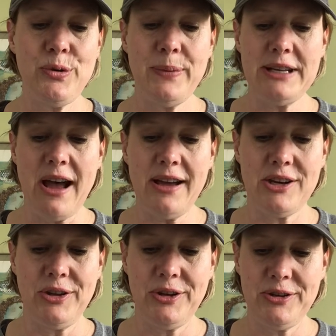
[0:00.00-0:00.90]

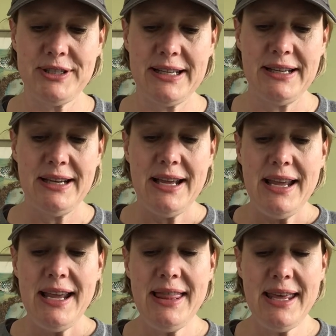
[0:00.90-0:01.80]
binoculars.
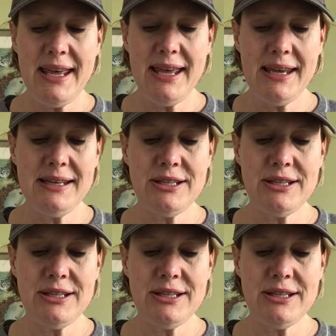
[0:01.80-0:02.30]
In the end,